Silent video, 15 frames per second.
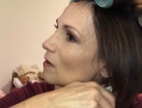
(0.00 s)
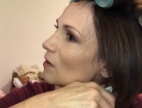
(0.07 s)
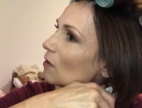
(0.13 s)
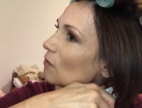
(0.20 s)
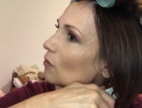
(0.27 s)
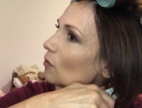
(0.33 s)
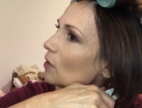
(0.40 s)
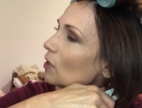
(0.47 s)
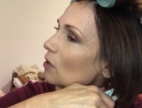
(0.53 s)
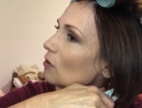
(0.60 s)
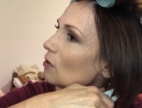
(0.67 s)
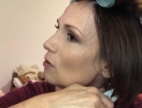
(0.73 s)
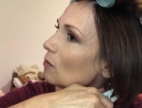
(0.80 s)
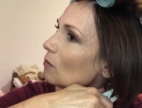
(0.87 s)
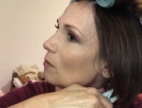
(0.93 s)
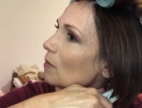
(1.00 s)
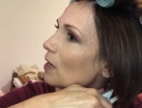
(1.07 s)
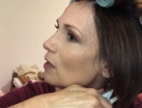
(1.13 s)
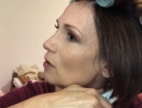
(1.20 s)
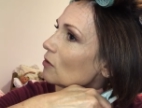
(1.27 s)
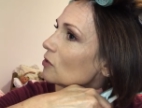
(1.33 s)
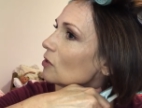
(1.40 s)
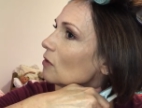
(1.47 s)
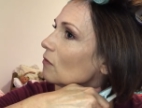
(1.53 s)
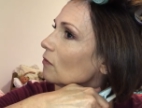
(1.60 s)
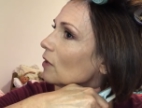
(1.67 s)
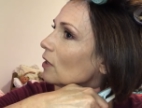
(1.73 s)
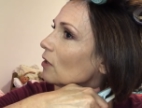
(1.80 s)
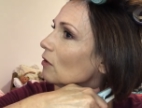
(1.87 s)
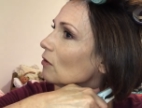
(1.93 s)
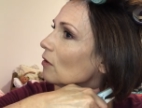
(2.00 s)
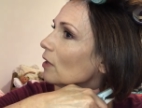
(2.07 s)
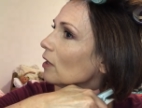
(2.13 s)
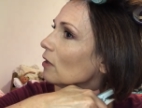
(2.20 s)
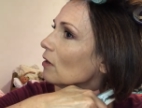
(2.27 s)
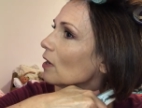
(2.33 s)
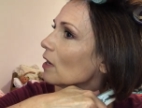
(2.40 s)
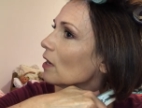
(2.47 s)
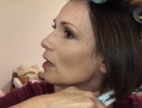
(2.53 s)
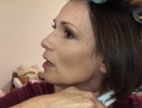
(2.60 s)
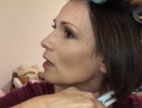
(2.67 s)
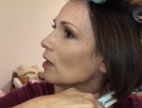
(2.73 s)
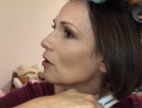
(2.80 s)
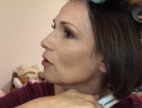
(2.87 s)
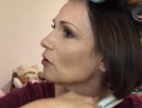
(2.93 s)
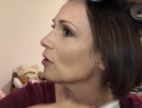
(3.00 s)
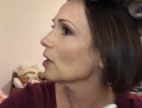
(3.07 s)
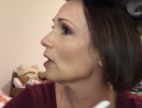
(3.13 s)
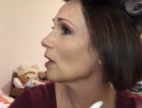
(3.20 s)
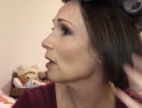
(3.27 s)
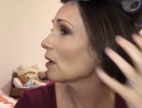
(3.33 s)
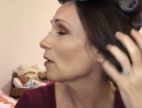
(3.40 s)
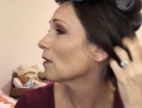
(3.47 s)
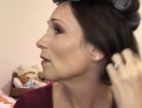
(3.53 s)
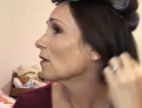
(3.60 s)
careful that you don't make yourself like you look like you got a hickey on your neck.